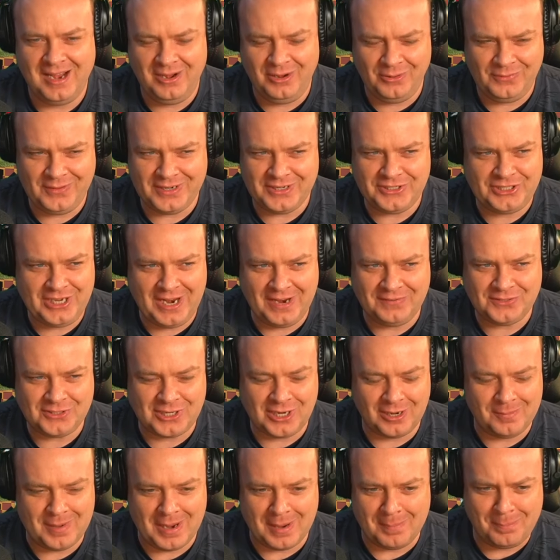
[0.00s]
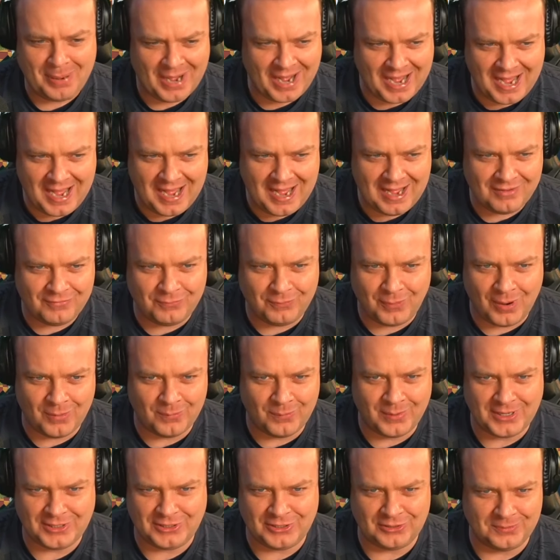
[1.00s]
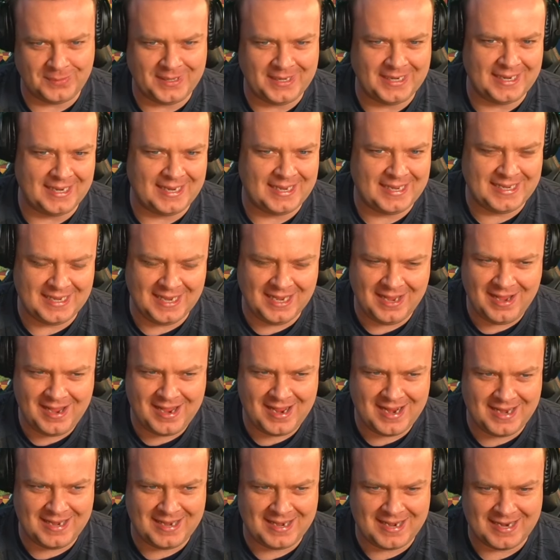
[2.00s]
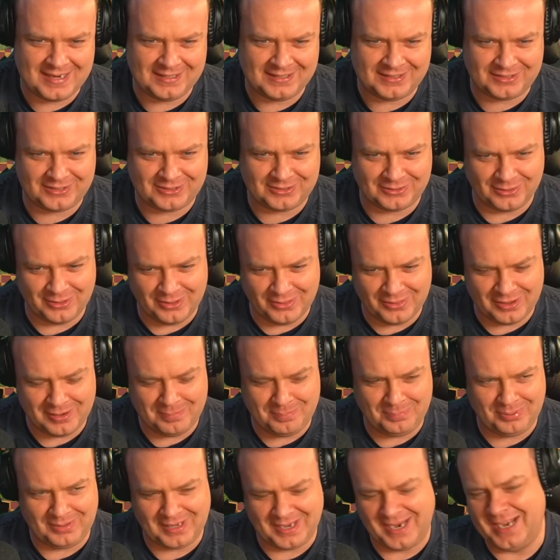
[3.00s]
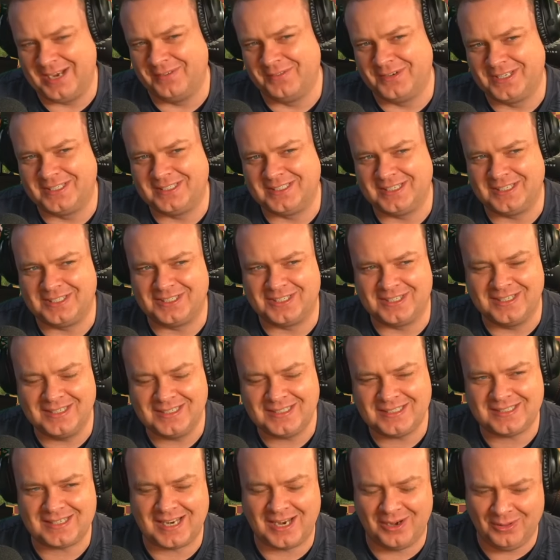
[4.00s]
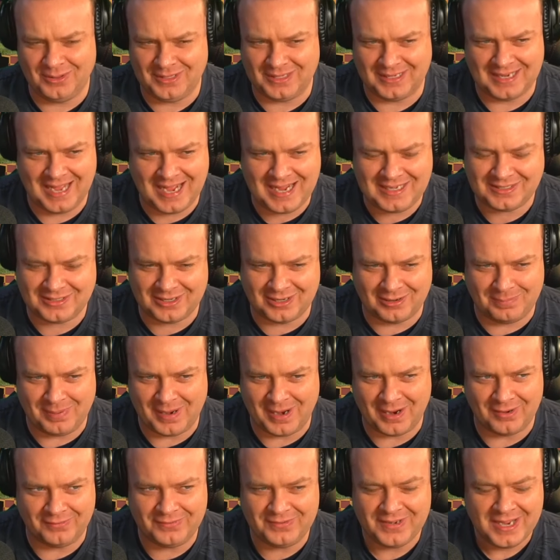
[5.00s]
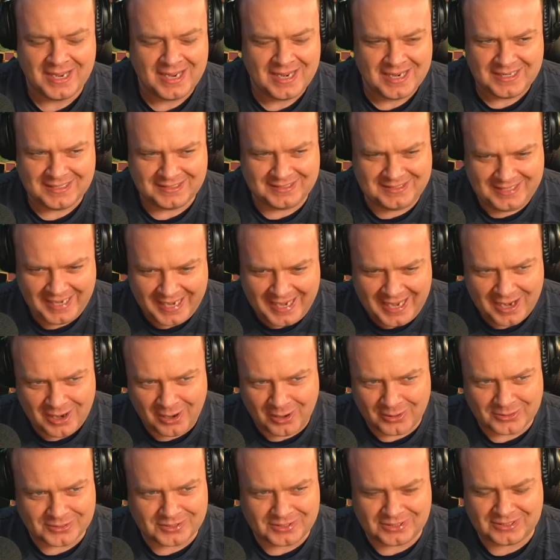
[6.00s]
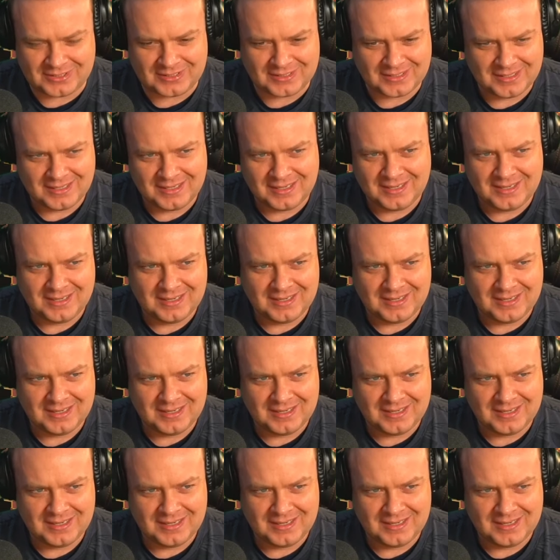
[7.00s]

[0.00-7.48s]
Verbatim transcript: I don't think Jeff's going to be a part of what we're doing here in this other plane of existence. I don't think that's going to pay off. Xenos.